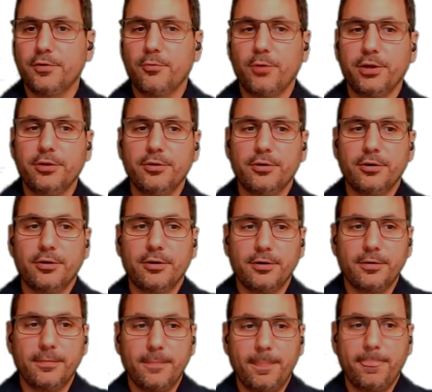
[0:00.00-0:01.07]
when
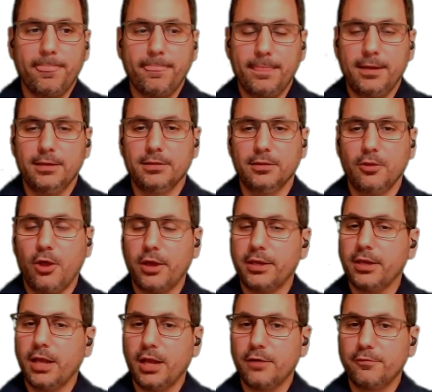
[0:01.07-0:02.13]
you're
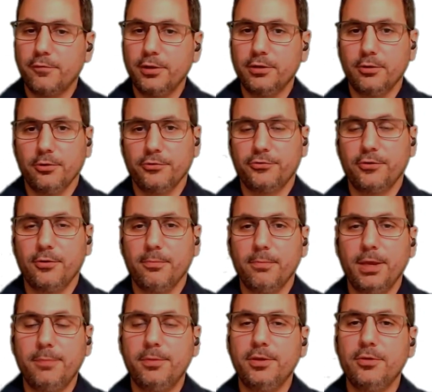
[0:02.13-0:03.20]
logging out of Windows. So
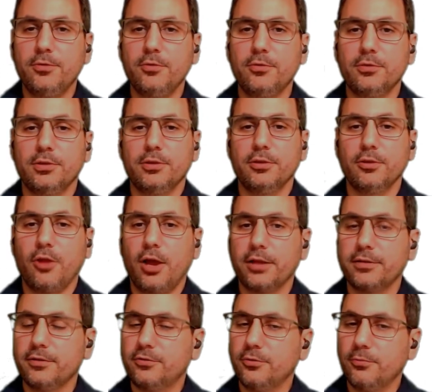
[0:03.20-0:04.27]
maybe you logged
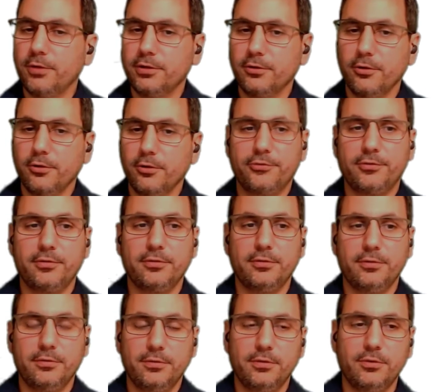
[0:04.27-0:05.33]
into Windows,
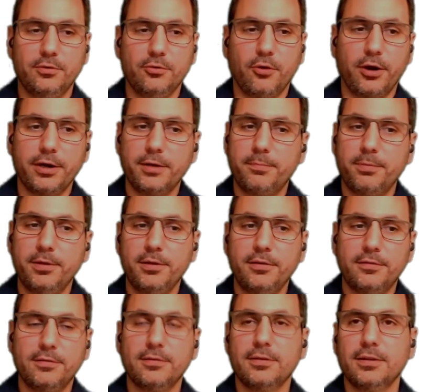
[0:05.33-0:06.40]
you
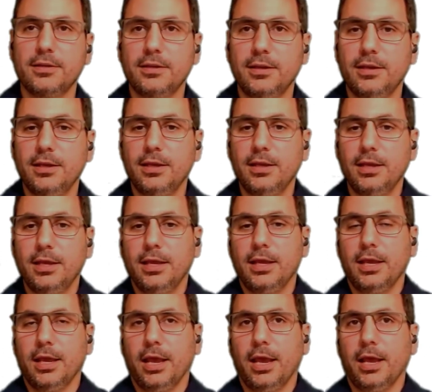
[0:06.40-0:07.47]
RDP'd,
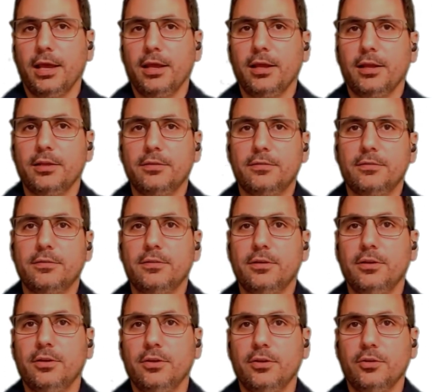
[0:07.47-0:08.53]
and
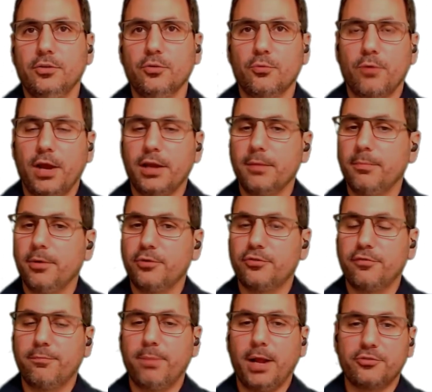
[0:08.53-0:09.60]
you ran a bunch
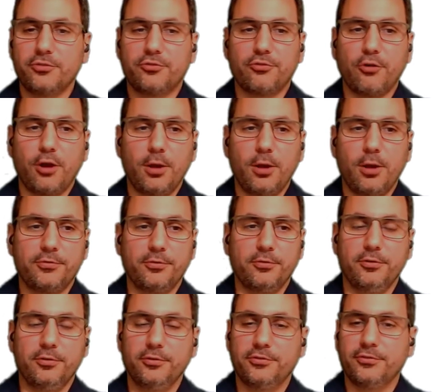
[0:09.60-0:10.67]
of batch jobs,
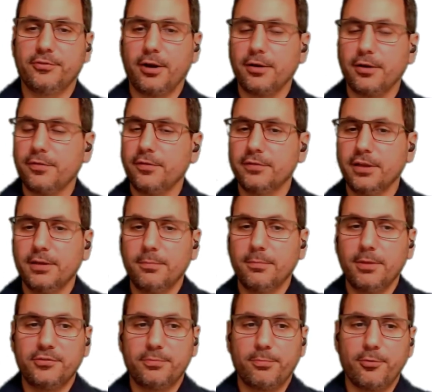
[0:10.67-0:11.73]
you started the
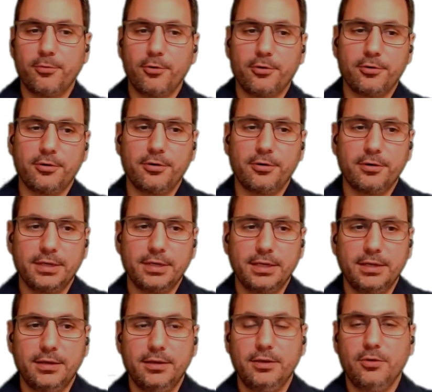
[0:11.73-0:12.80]
database broker,
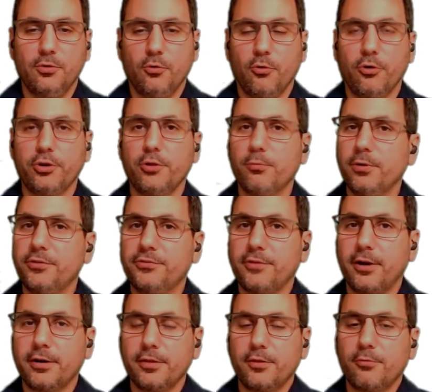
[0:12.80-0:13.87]
or you
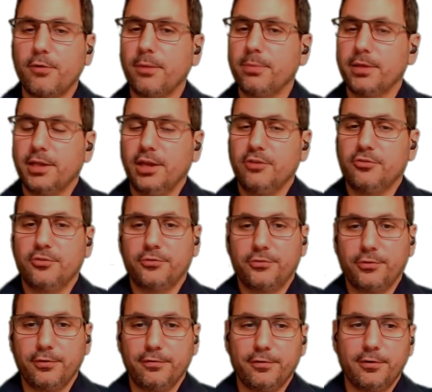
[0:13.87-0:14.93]
restarted the replication
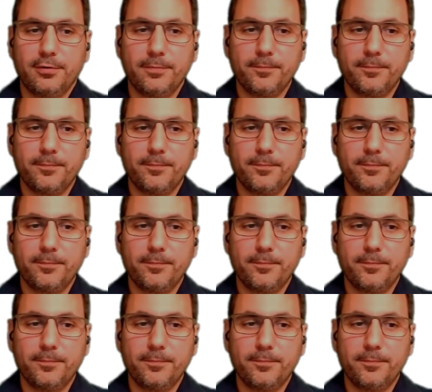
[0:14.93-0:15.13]
server,